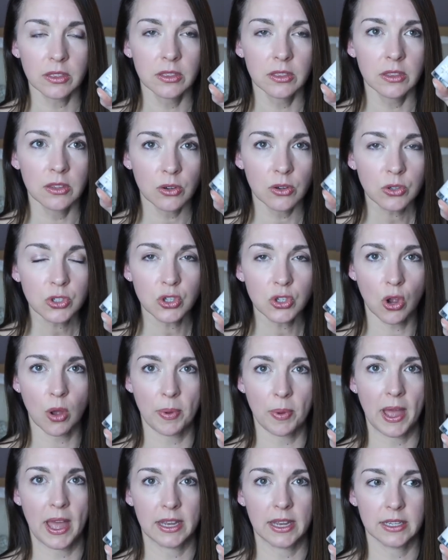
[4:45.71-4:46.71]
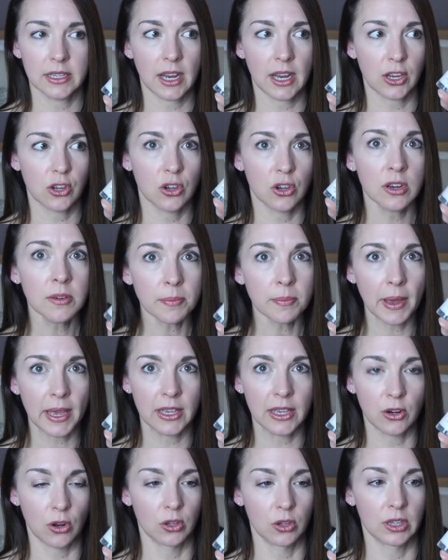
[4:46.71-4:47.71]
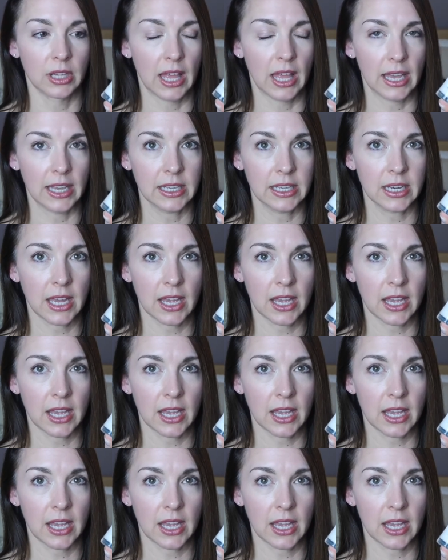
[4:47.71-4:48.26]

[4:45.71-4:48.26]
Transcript: No shop had it. I couldn't buy it online.